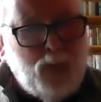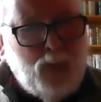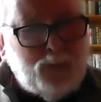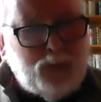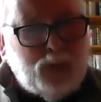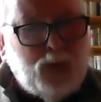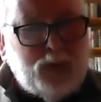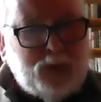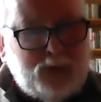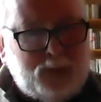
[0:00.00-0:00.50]

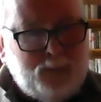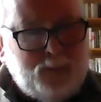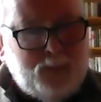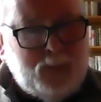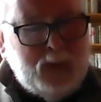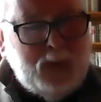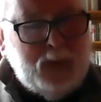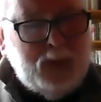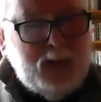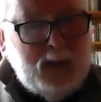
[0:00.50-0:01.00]
moved out.
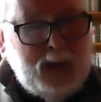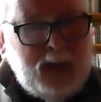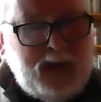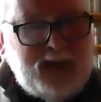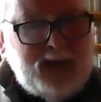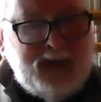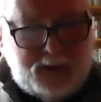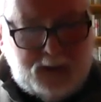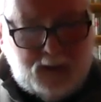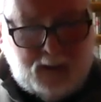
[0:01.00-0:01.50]

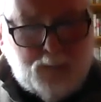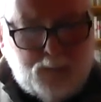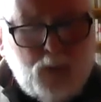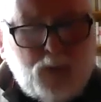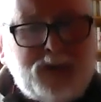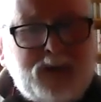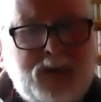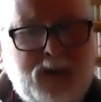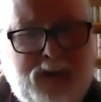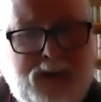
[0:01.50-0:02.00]
He says
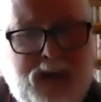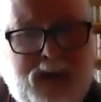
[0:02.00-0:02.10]
most